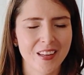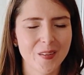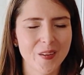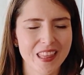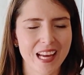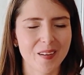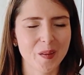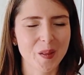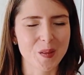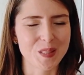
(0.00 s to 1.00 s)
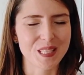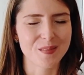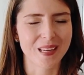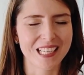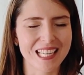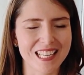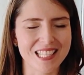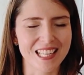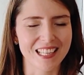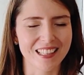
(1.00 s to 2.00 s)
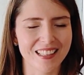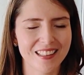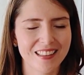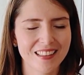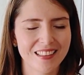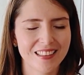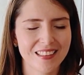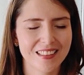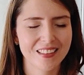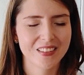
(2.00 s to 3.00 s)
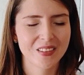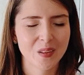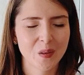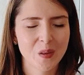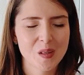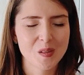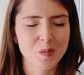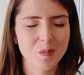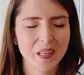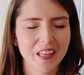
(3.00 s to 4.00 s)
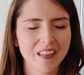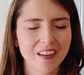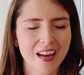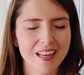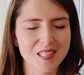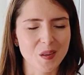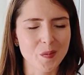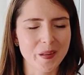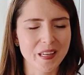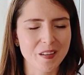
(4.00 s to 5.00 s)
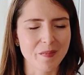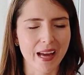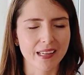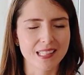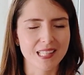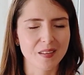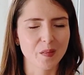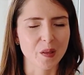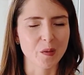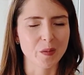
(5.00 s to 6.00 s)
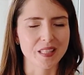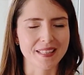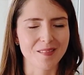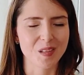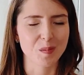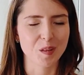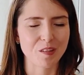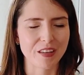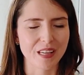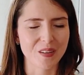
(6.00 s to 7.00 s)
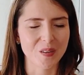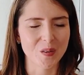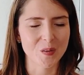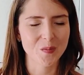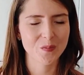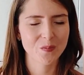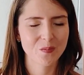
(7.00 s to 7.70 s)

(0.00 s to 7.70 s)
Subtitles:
With that, we'll close this meditation. Just blinking your eyes open and back into the room when it's comfortable for you.